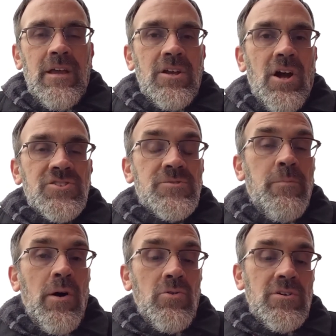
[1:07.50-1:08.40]
God's
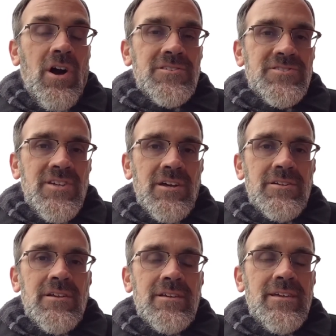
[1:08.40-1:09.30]

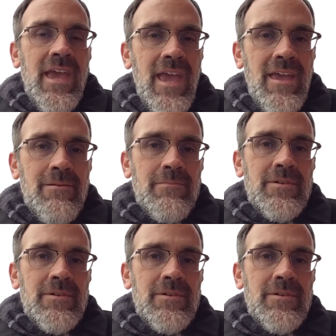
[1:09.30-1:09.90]
Son came